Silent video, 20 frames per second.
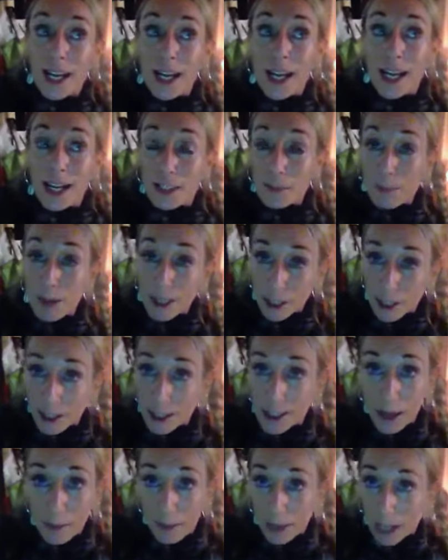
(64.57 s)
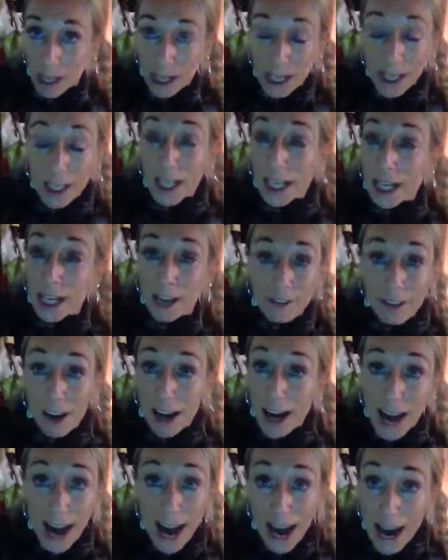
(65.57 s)
as much as I'm a clean eater, and
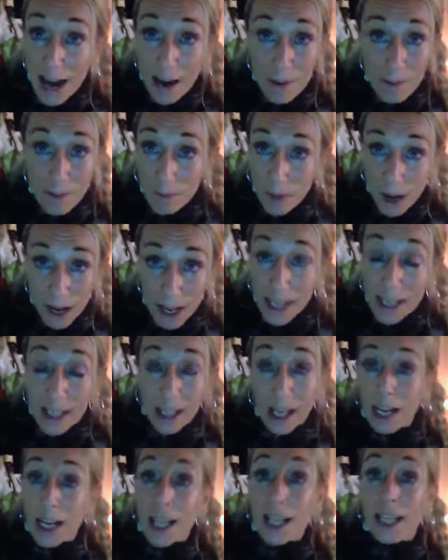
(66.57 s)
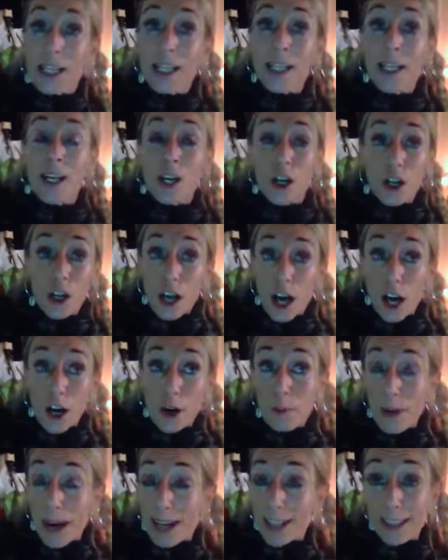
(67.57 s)
I eat clean
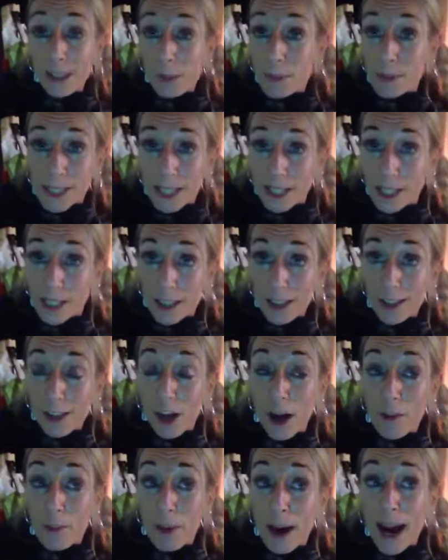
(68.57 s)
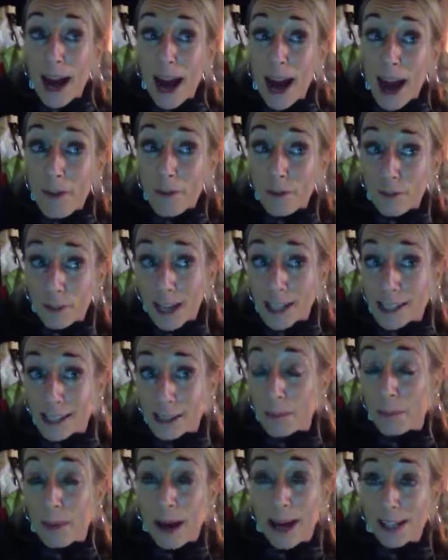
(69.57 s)
80% of the time, I have let
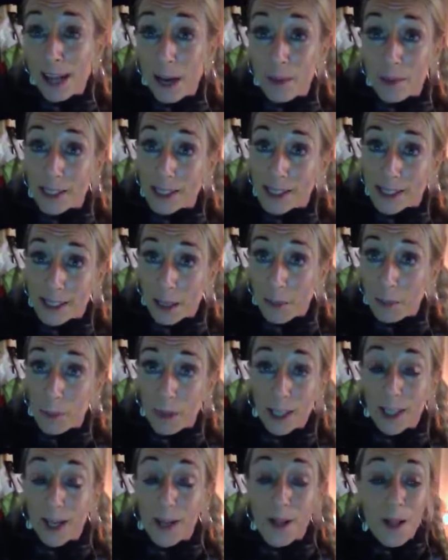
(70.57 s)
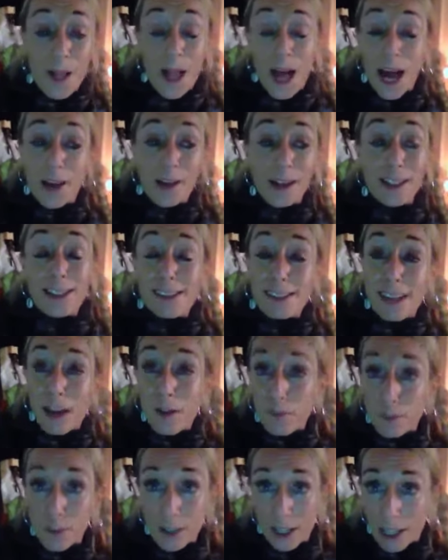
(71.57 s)
some bad habits slip in, and I
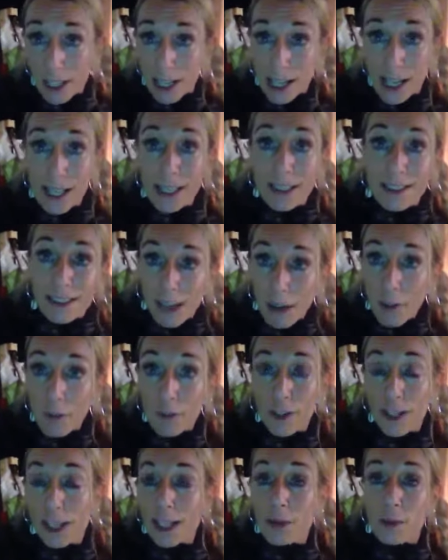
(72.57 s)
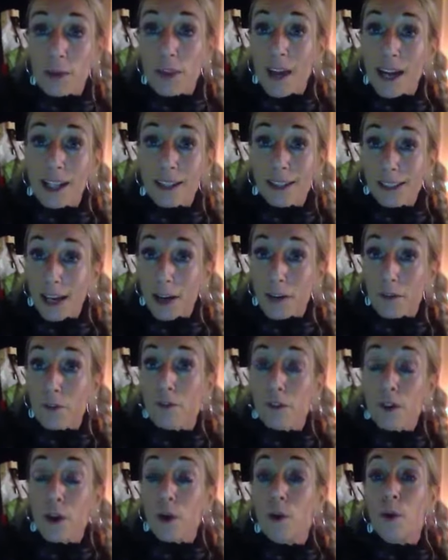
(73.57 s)
definitely, without a doubt,
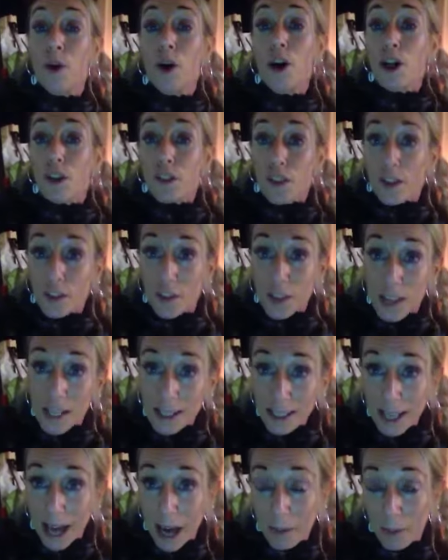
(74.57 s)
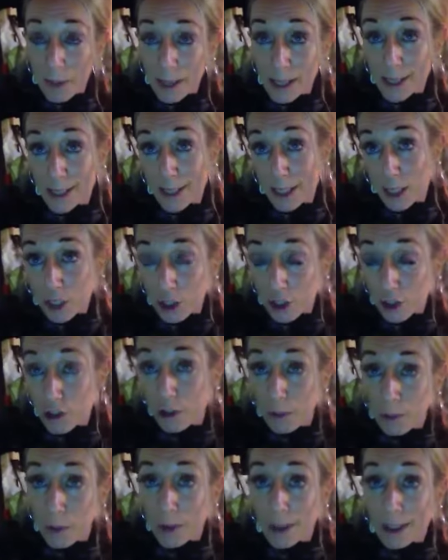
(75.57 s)
feel that these habits are
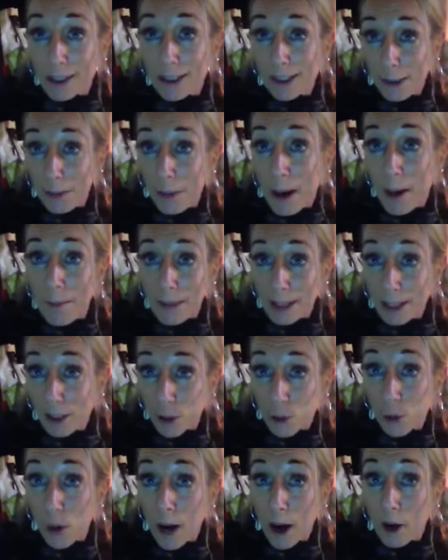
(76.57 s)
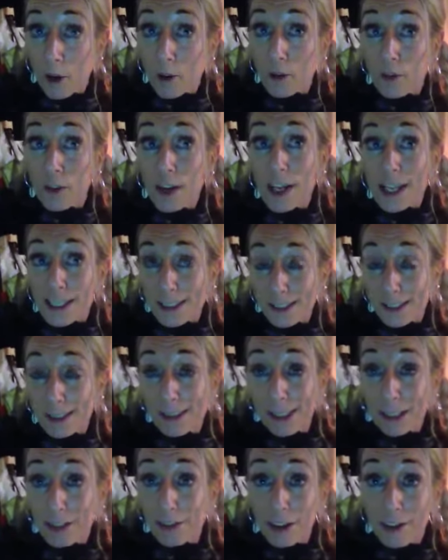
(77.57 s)
contributing to my mental health
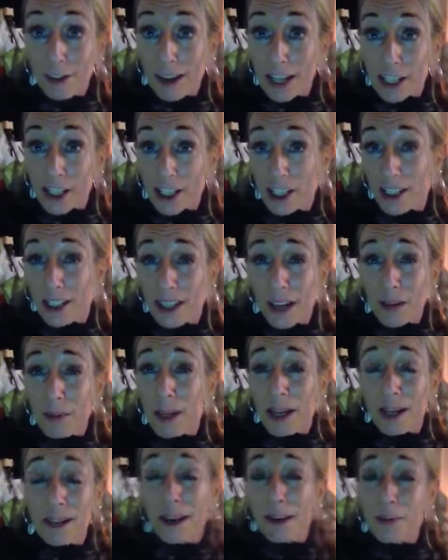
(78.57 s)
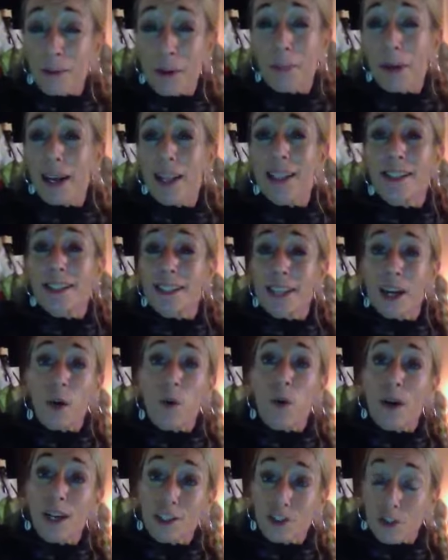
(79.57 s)
deterioration. I mean, I'm not making it sound
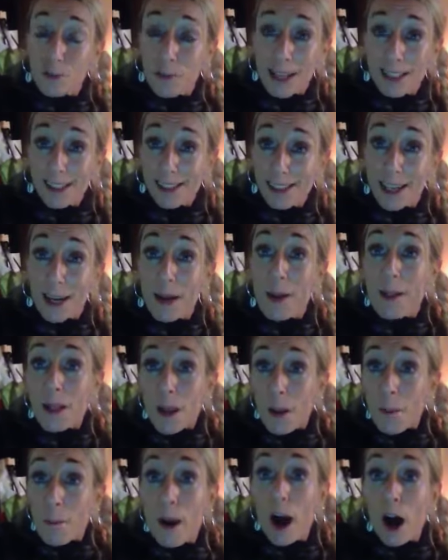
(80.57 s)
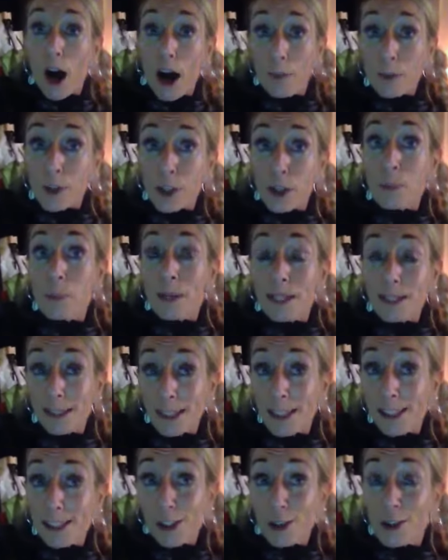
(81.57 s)
quite dramatic, but I'm going to be
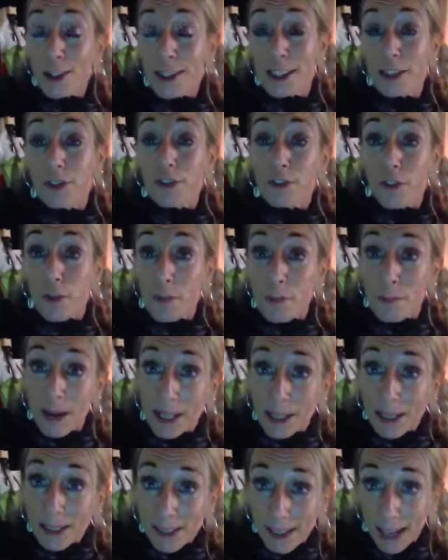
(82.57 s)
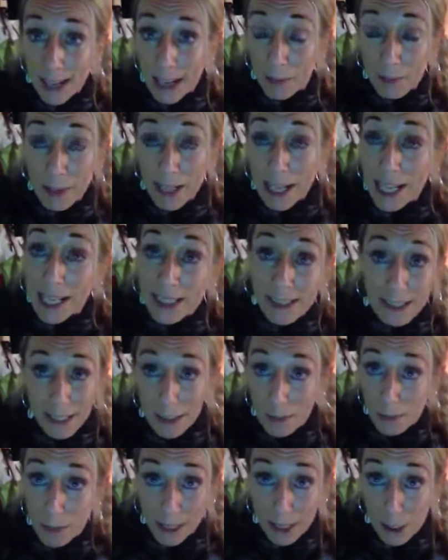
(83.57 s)
detoxing from Monday. I'm
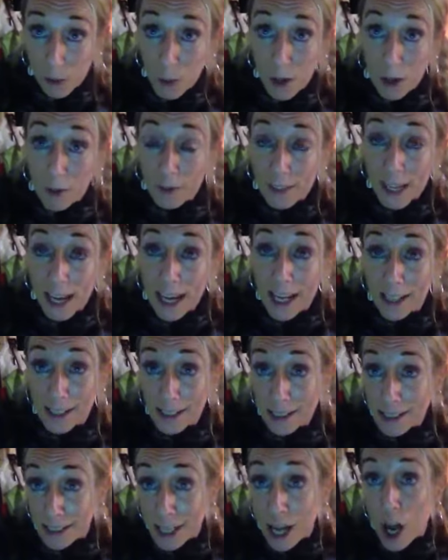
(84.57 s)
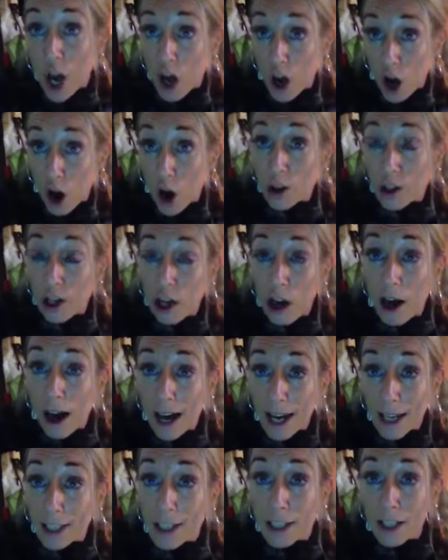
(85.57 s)
leading my 12-dayers
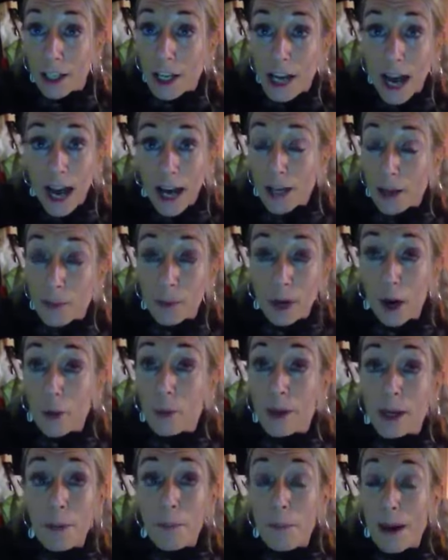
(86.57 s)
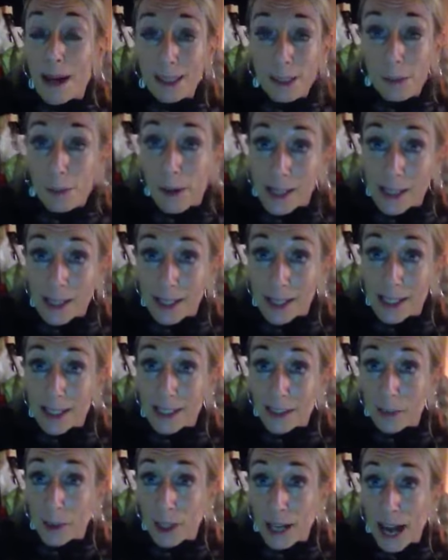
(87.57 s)
online, and I'm going back to basics,
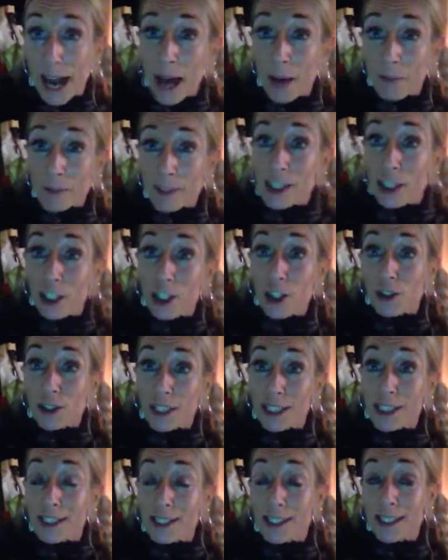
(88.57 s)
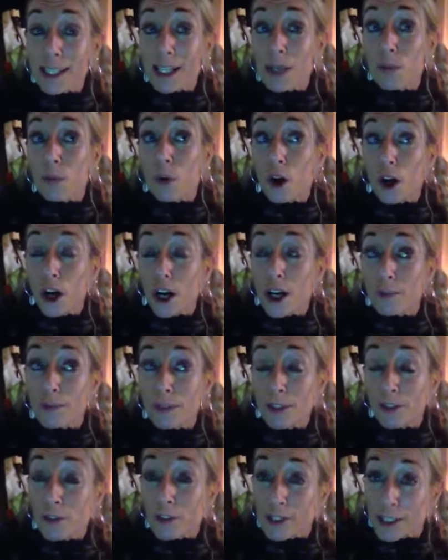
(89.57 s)
and I'm going to absolutely see what
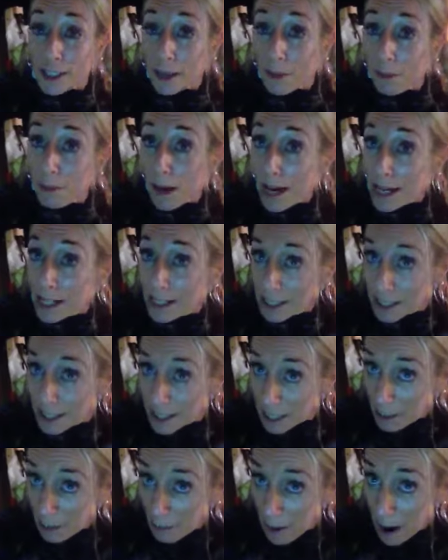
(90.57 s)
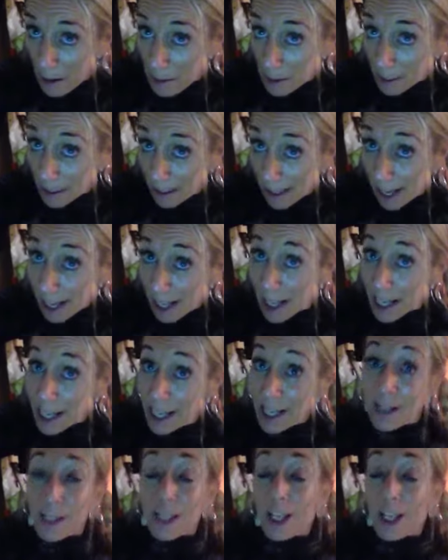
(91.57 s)
difference it makes in my mentality,